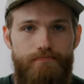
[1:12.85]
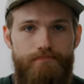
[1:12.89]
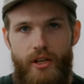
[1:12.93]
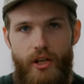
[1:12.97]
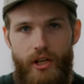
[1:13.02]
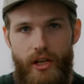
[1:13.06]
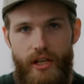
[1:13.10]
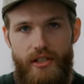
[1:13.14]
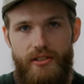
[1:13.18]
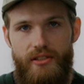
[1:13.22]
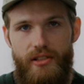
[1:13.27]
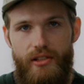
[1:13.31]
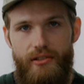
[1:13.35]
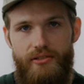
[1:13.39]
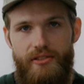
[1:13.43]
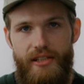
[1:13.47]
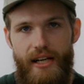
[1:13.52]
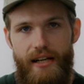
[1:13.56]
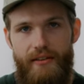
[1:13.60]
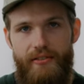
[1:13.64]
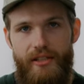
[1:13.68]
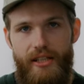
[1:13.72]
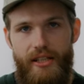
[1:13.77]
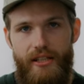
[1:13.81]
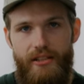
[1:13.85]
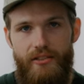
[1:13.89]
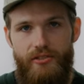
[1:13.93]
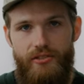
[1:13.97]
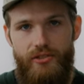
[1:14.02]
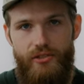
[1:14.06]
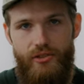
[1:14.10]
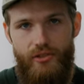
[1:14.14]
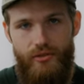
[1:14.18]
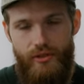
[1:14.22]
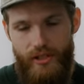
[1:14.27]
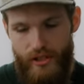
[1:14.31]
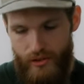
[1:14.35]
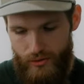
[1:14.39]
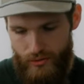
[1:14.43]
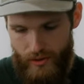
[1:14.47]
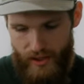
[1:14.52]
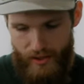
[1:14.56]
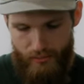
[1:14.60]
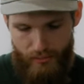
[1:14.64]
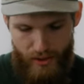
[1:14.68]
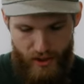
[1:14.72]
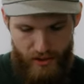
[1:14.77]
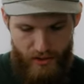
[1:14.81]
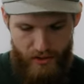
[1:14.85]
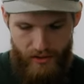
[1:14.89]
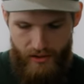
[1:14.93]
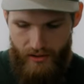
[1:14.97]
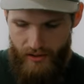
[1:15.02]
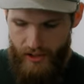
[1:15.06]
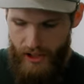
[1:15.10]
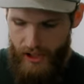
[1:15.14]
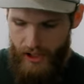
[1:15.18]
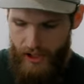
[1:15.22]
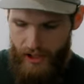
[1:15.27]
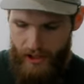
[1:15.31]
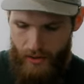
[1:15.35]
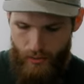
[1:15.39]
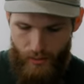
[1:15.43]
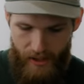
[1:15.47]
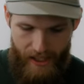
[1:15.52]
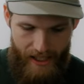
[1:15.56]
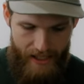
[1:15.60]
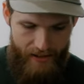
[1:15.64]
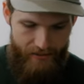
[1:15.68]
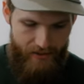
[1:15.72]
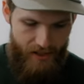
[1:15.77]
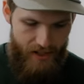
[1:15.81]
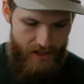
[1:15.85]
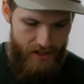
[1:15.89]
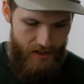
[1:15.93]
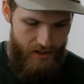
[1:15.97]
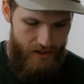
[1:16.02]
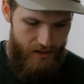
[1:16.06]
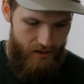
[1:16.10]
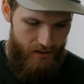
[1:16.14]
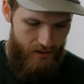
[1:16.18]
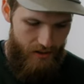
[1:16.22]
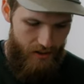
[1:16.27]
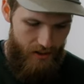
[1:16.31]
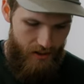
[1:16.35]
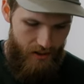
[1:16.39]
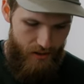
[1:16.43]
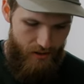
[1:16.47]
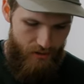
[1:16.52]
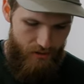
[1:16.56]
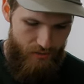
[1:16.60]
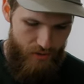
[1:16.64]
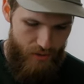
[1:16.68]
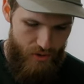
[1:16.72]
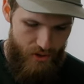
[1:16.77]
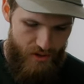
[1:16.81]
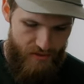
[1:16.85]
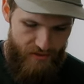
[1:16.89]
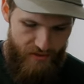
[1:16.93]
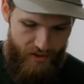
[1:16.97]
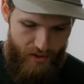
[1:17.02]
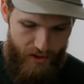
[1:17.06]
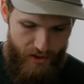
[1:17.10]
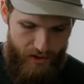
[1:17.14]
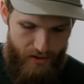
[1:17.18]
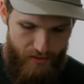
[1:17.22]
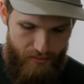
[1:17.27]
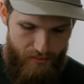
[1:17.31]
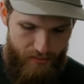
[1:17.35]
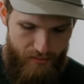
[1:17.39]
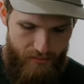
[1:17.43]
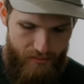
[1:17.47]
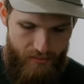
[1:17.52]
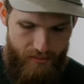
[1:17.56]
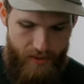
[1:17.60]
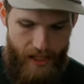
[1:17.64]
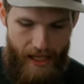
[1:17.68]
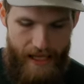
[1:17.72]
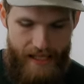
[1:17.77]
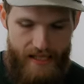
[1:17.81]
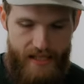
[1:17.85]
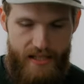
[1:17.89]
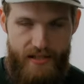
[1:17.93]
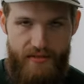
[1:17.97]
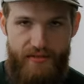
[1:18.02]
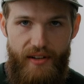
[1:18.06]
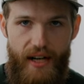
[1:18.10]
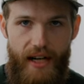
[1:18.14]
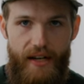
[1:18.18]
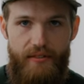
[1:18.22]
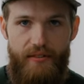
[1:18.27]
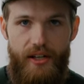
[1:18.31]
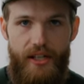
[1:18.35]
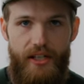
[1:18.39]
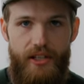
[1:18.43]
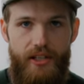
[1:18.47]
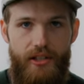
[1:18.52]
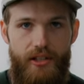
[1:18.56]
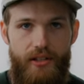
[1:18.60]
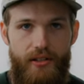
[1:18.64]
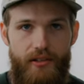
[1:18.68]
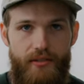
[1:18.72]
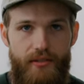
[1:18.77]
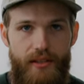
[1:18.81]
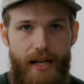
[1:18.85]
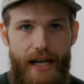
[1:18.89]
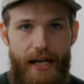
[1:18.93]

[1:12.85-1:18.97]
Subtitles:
Okay, so diving into this rig build, we have the Fujifilm X-T5 right here.